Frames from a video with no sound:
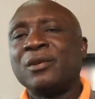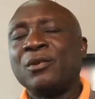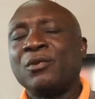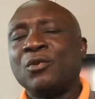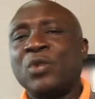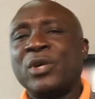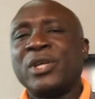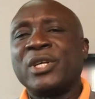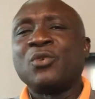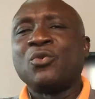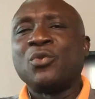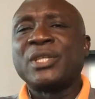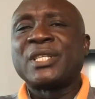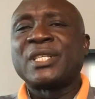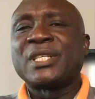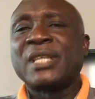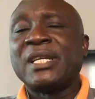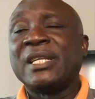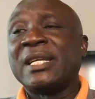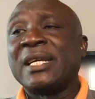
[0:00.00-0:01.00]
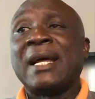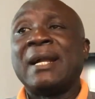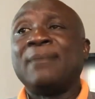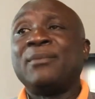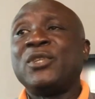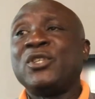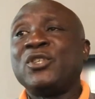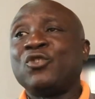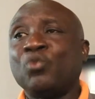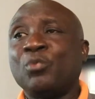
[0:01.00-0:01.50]
You know, where he was saying that
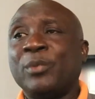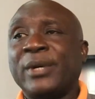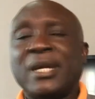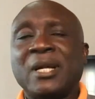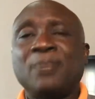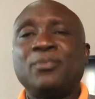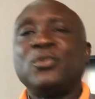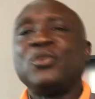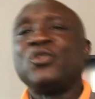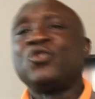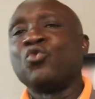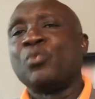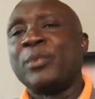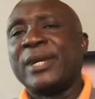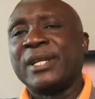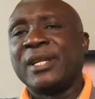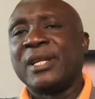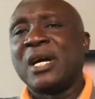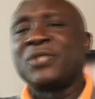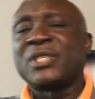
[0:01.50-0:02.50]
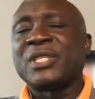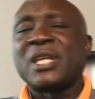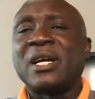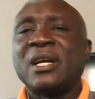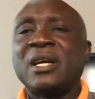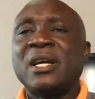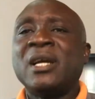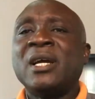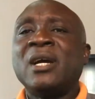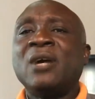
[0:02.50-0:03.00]
help this woman in
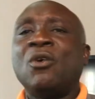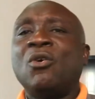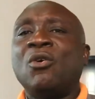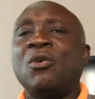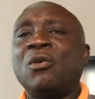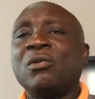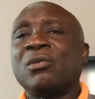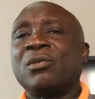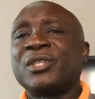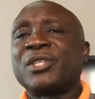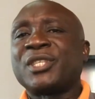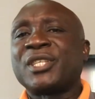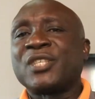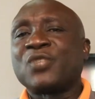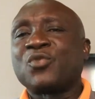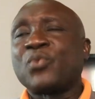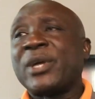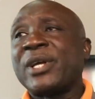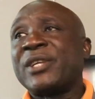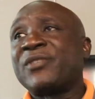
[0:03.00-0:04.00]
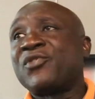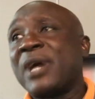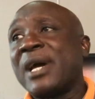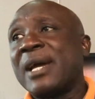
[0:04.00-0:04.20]
Hausa. All those things were